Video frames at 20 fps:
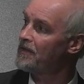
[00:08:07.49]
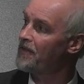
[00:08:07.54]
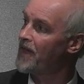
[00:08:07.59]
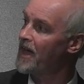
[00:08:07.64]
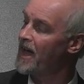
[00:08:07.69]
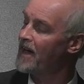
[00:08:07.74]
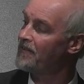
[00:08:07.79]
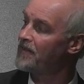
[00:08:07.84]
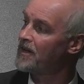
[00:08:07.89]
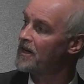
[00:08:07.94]
They
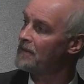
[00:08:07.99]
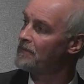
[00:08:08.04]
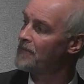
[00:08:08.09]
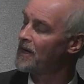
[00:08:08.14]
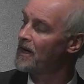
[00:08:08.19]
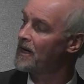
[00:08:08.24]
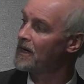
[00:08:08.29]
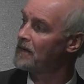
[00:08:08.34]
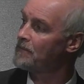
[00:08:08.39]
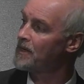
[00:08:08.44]
have a,
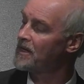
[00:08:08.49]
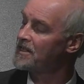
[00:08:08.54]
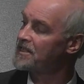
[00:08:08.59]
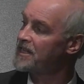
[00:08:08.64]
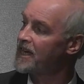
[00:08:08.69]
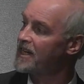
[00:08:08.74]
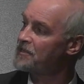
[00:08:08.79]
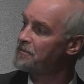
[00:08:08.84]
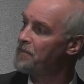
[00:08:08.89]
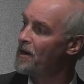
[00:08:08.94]
a, a
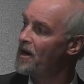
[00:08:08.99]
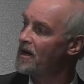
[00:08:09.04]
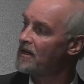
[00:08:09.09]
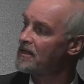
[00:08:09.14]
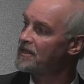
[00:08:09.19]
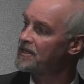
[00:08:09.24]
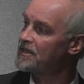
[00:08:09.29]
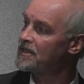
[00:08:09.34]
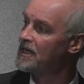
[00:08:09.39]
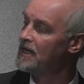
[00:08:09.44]
sex
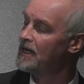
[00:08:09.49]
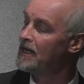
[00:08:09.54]
pilus.